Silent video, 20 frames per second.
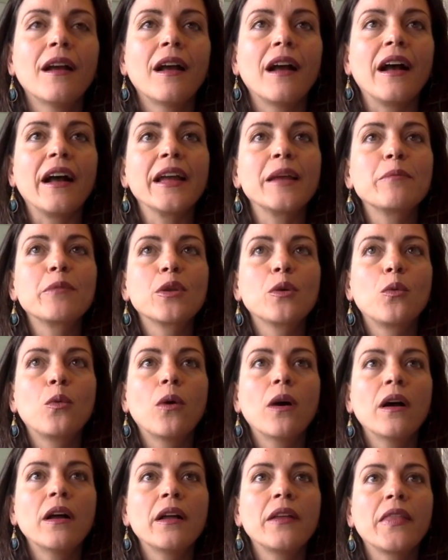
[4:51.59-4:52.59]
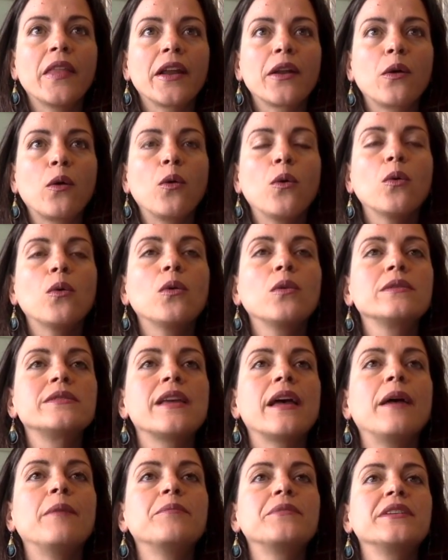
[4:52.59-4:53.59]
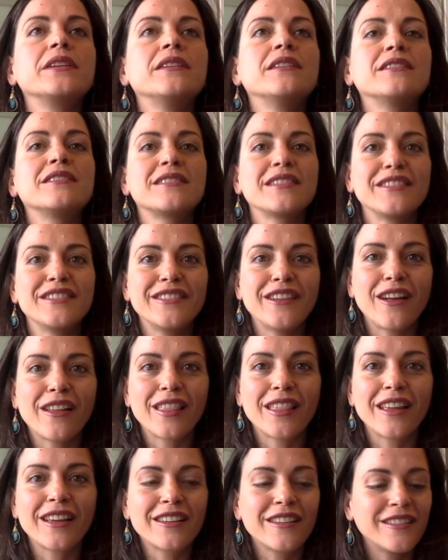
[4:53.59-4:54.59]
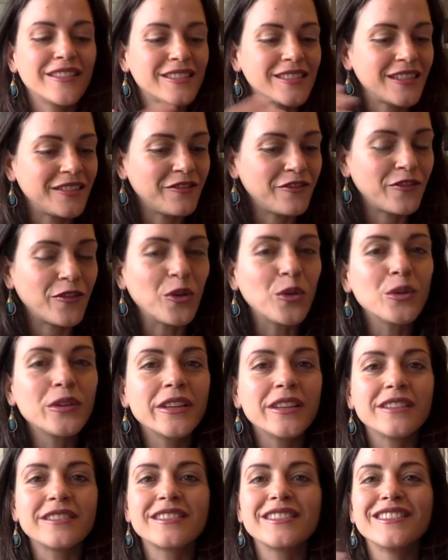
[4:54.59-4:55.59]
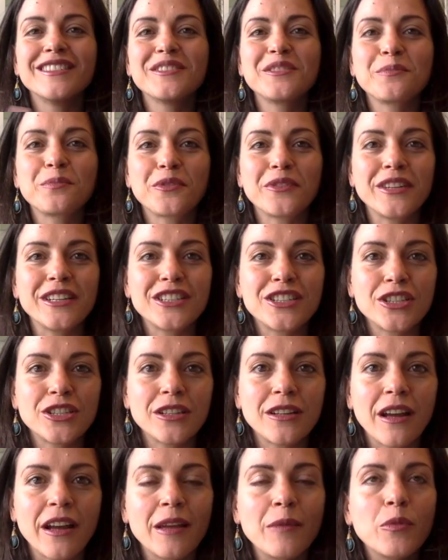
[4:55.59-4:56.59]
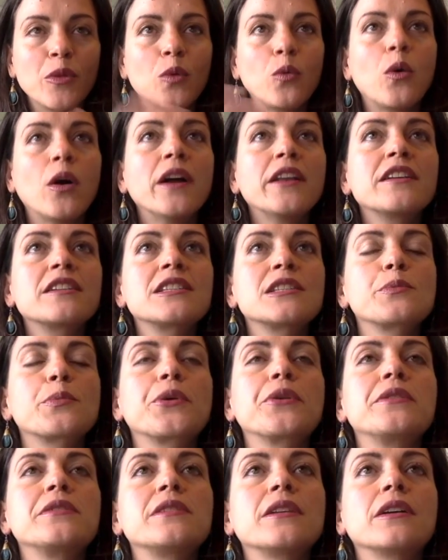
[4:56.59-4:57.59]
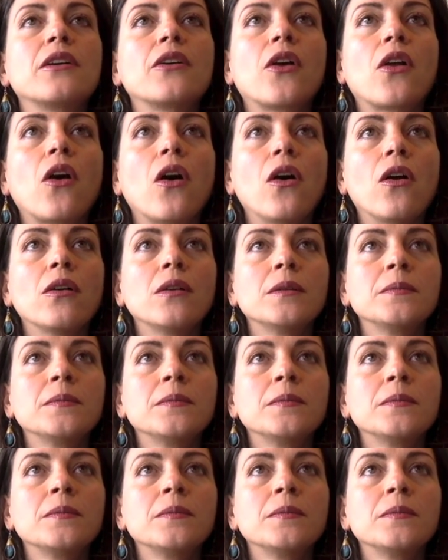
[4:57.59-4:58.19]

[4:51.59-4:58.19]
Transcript: I am the one that holds emptiness and nothingness and fullness and inspiration. I am the one experiencing it all.